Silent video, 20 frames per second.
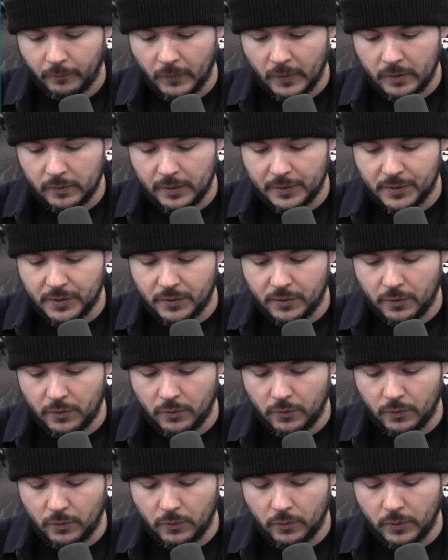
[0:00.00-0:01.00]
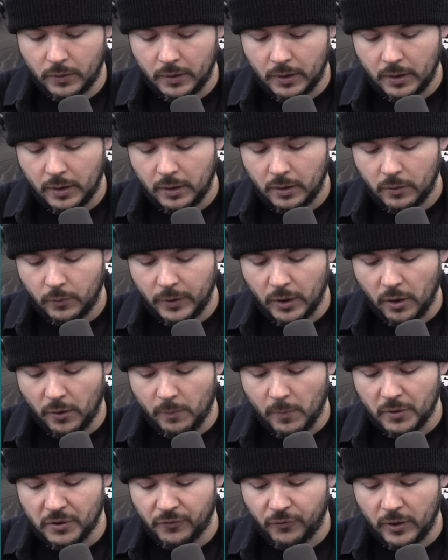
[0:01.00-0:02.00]
let's do, we go to the
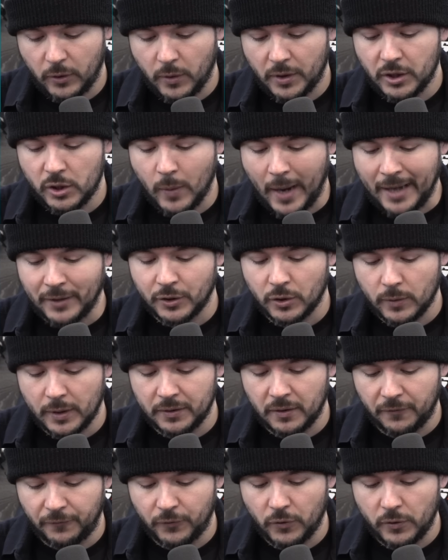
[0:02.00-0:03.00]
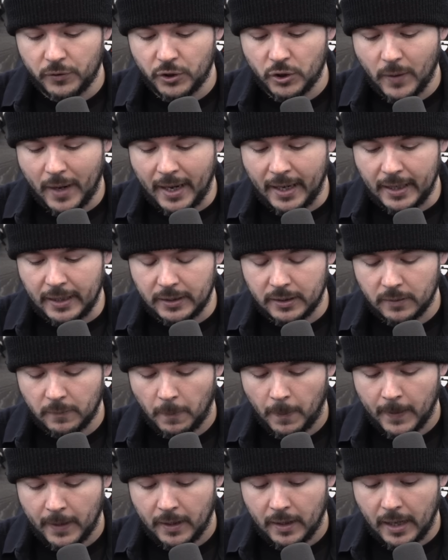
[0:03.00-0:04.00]
most frequent. You enter in the foods you ate.
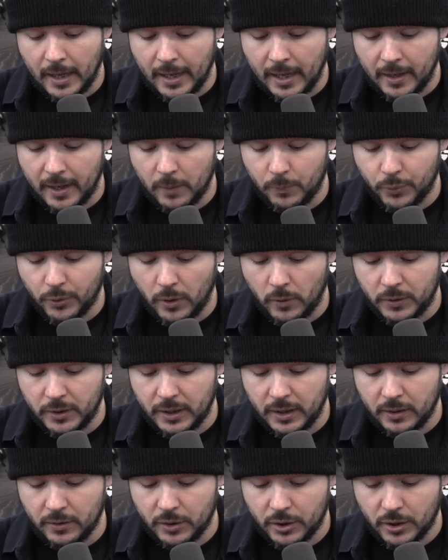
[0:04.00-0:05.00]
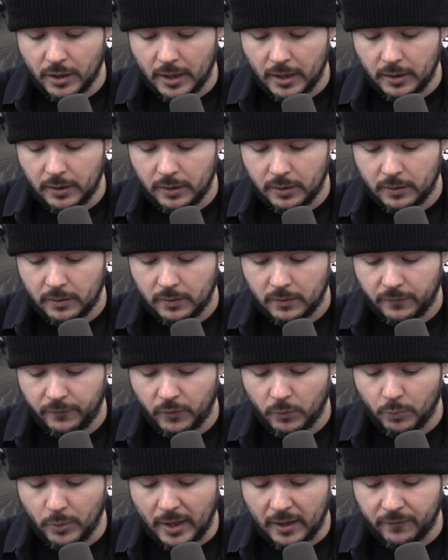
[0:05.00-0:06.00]
I had a protein shake for
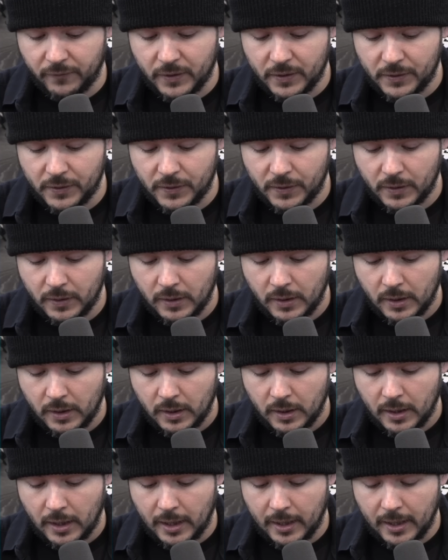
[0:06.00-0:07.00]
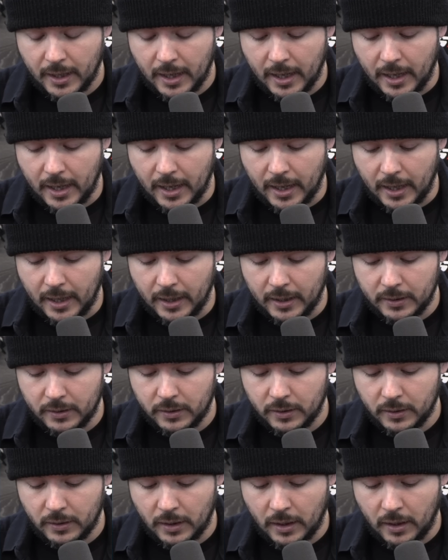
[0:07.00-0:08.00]
breakfast. I had
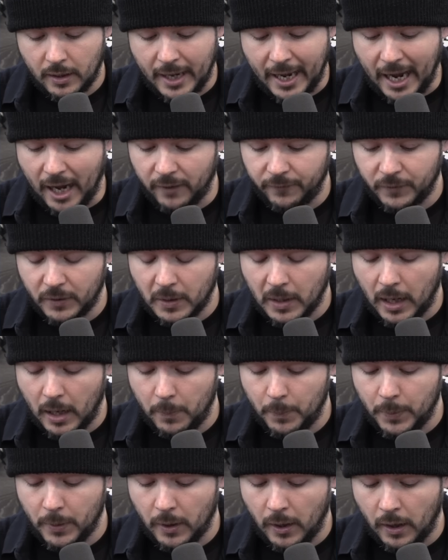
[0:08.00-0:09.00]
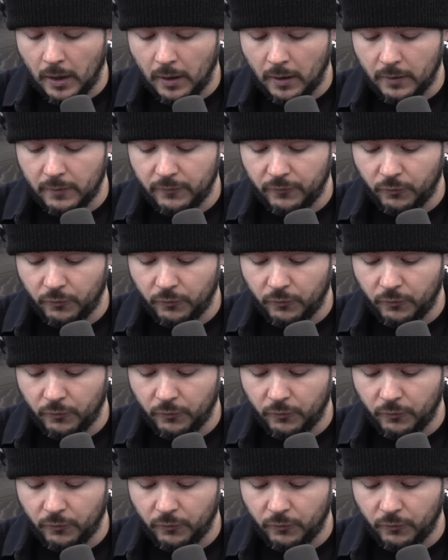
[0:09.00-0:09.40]
a half cup of